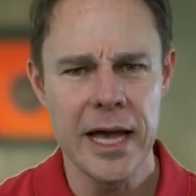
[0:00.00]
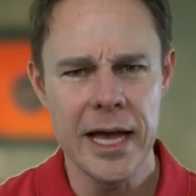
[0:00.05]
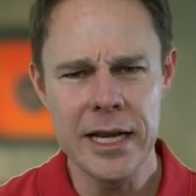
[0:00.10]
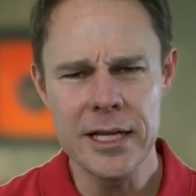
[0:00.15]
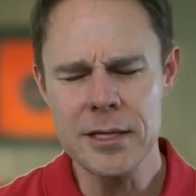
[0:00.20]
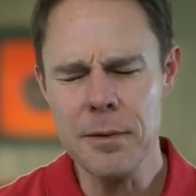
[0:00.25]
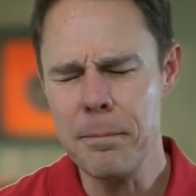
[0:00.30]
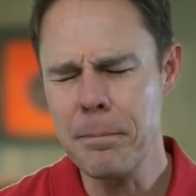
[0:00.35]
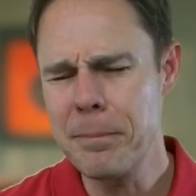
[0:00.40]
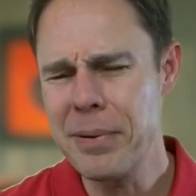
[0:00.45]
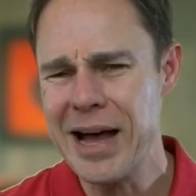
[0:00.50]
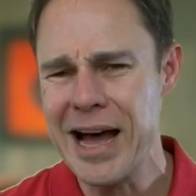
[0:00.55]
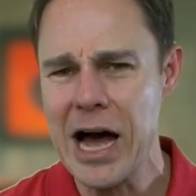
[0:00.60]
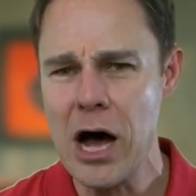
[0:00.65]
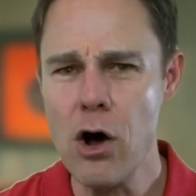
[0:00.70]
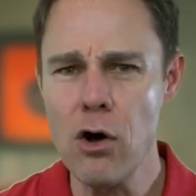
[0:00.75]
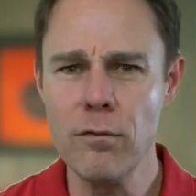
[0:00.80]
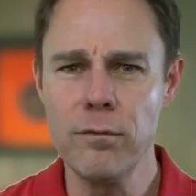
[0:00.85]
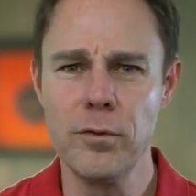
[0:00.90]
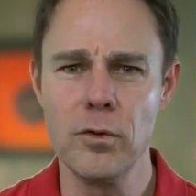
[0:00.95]
It is a
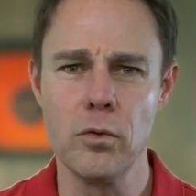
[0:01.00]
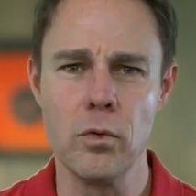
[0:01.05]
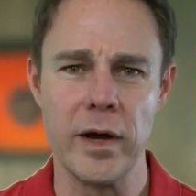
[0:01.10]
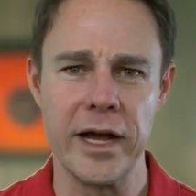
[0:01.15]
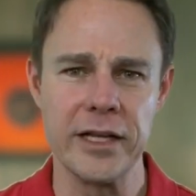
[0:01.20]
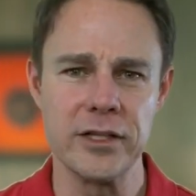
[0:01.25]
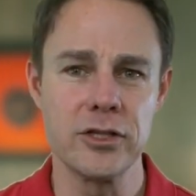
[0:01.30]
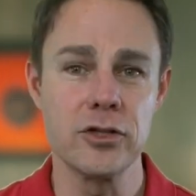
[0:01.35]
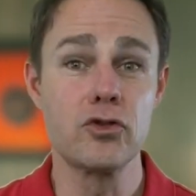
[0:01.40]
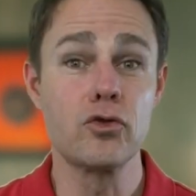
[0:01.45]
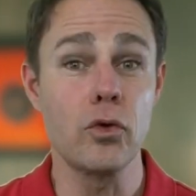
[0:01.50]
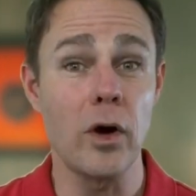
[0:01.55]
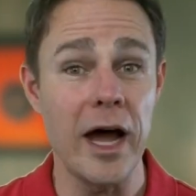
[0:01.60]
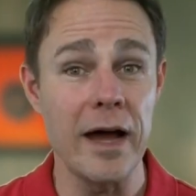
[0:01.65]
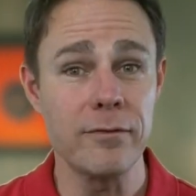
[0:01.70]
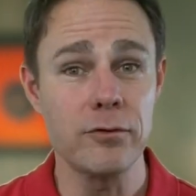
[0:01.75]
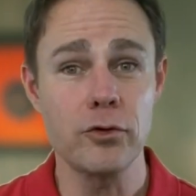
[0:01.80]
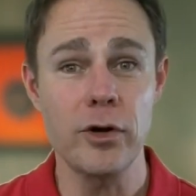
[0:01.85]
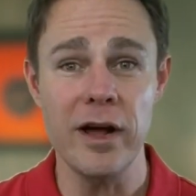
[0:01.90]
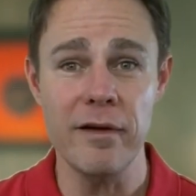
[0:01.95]
powerful way to
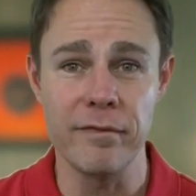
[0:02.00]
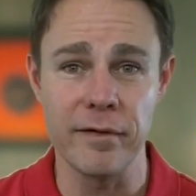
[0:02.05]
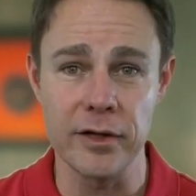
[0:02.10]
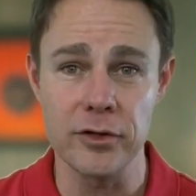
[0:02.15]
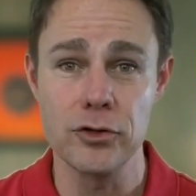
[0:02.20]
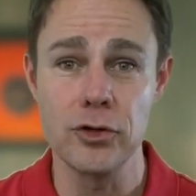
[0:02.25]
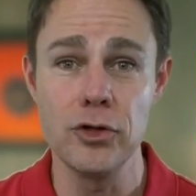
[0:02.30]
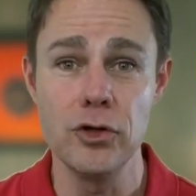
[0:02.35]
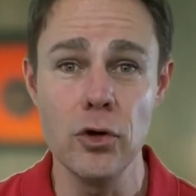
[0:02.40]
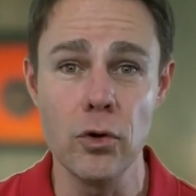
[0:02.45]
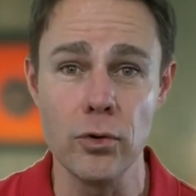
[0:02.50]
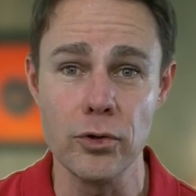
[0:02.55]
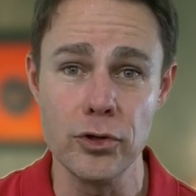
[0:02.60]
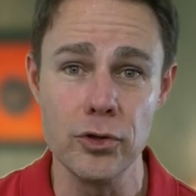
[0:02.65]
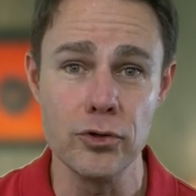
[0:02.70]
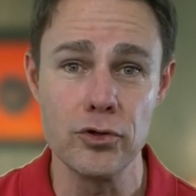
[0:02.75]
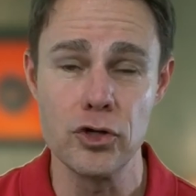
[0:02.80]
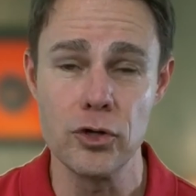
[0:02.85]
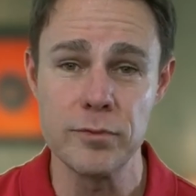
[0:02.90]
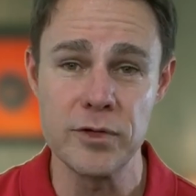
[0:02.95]
drive traffic to your
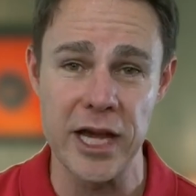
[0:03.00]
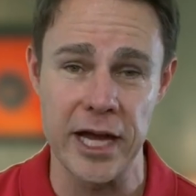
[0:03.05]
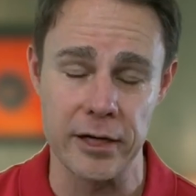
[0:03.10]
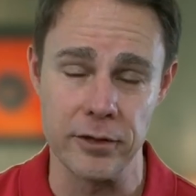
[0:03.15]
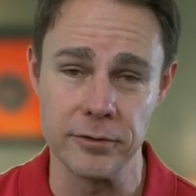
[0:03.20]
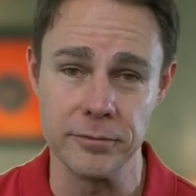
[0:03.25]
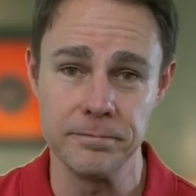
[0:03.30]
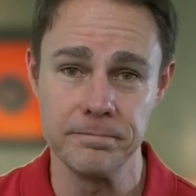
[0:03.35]
YouTube channel.